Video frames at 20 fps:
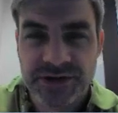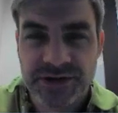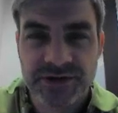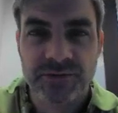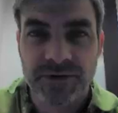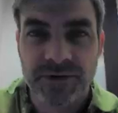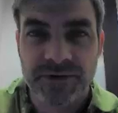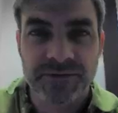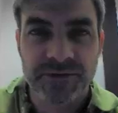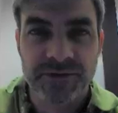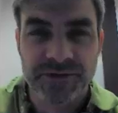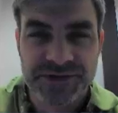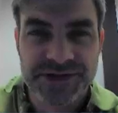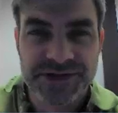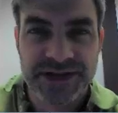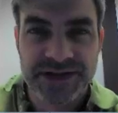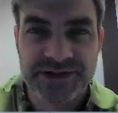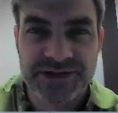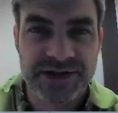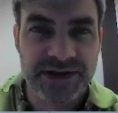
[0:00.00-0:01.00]
to the workflow
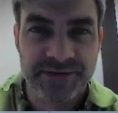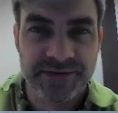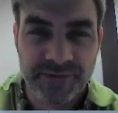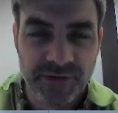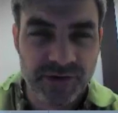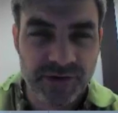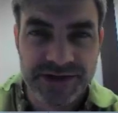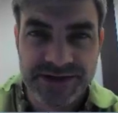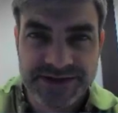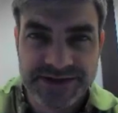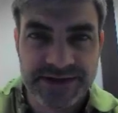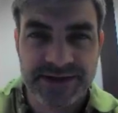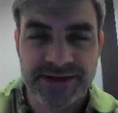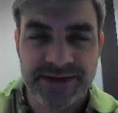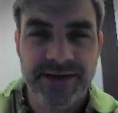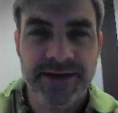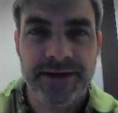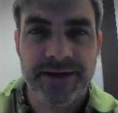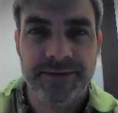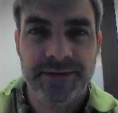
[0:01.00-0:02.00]
stage that I've already set
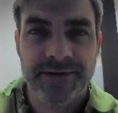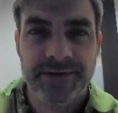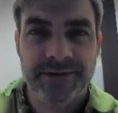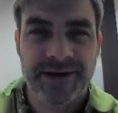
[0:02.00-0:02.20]
up,